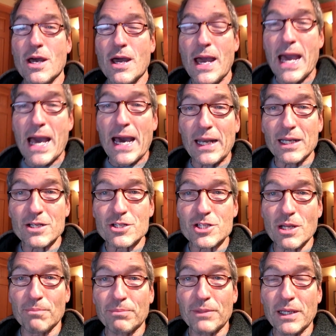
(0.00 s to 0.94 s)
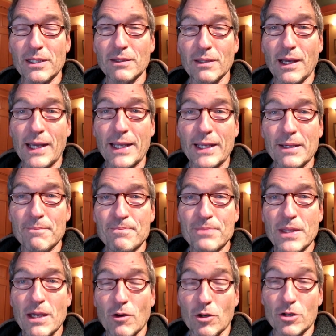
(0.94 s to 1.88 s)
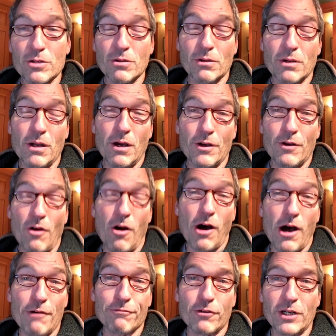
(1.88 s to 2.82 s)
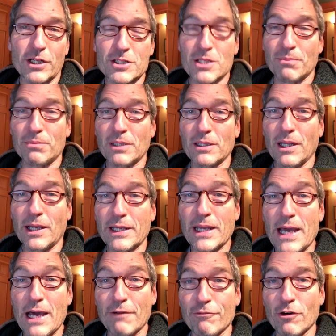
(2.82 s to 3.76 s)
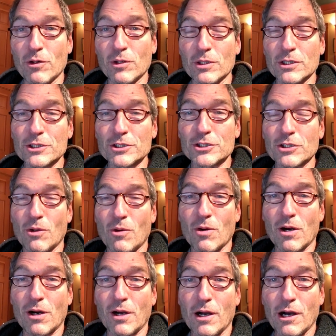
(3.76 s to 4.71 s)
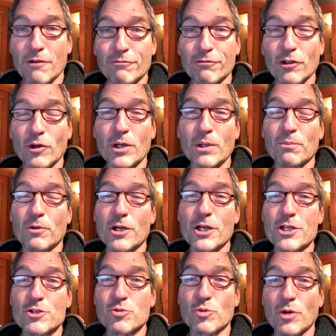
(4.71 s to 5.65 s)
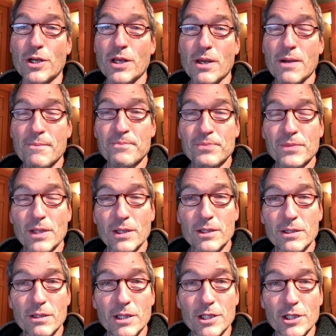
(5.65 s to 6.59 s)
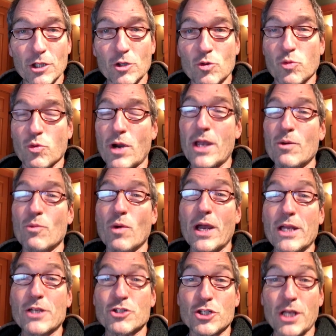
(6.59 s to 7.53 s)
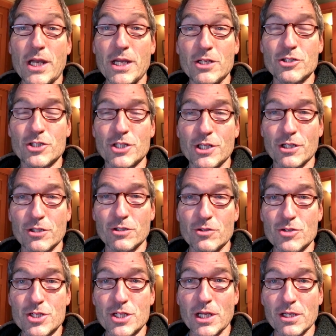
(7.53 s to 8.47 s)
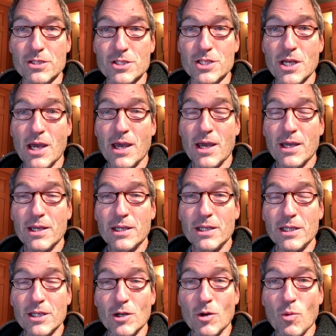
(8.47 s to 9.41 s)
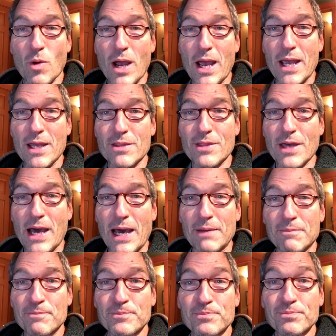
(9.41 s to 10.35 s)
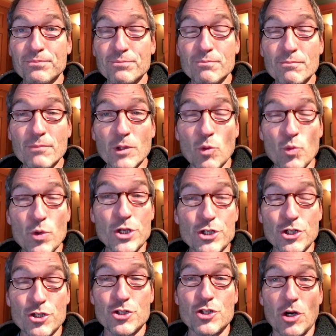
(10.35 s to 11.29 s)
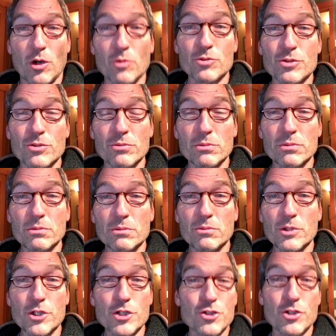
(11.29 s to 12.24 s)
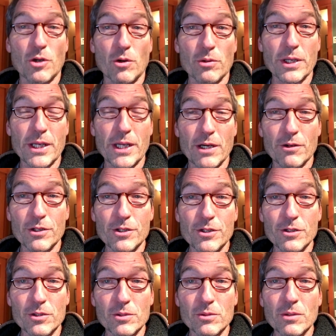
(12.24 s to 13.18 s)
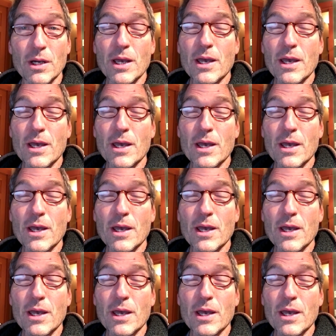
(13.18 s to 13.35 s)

Adding something like, or an offering something like F-holes or a floating bridge would, in a great way, change the acoustics in a way that we just don't care to do.